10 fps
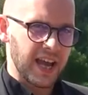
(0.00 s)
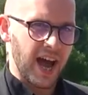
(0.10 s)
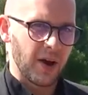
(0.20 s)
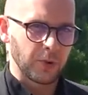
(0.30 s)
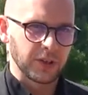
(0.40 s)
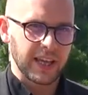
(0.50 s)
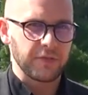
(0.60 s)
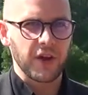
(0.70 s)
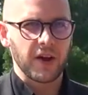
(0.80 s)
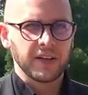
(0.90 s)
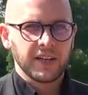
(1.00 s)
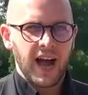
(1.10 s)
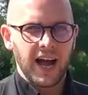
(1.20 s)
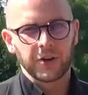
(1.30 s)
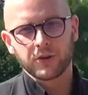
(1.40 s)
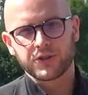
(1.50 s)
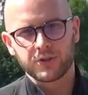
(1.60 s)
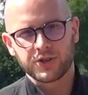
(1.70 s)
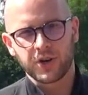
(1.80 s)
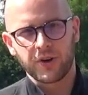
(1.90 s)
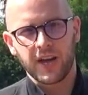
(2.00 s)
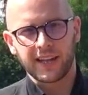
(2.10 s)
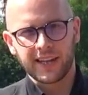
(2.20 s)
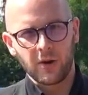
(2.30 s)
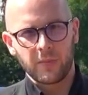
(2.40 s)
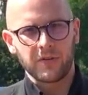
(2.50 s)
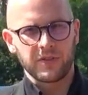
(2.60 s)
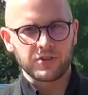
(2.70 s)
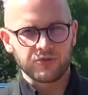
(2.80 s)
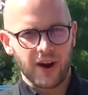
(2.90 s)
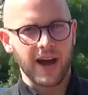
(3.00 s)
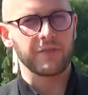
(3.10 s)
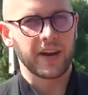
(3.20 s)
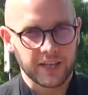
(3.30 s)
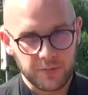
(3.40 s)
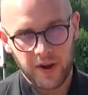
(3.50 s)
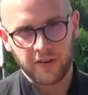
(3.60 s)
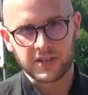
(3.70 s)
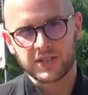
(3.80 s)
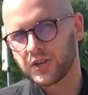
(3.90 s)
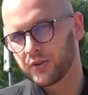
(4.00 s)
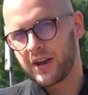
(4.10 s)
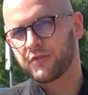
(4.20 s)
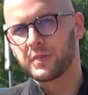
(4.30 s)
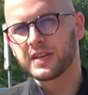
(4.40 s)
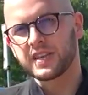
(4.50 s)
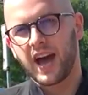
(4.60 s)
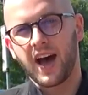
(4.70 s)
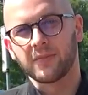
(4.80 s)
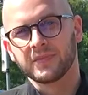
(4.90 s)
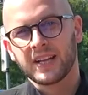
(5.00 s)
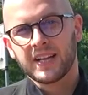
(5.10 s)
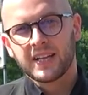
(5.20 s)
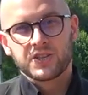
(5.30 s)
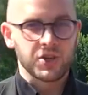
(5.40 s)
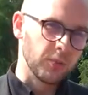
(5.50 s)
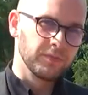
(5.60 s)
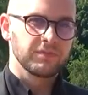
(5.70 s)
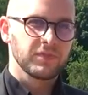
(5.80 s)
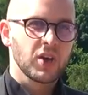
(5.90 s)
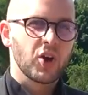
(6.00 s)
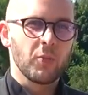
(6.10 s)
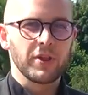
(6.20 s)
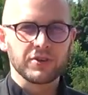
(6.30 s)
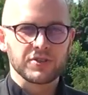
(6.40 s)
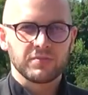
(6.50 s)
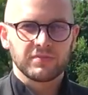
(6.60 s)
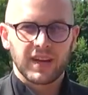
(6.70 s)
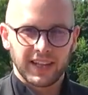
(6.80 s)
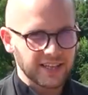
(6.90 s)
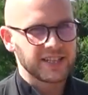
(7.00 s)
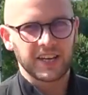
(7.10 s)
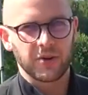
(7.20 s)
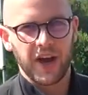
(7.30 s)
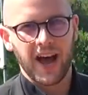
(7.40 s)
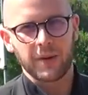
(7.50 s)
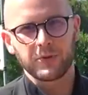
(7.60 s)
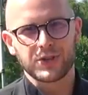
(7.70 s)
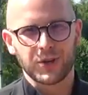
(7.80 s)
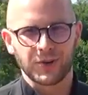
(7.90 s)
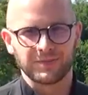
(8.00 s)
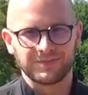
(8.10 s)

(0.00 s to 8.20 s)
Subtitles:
car will give you, and also show you a little bit of the driving experience that you'll get from this car. So come with us and let's take you on a hybrid tour.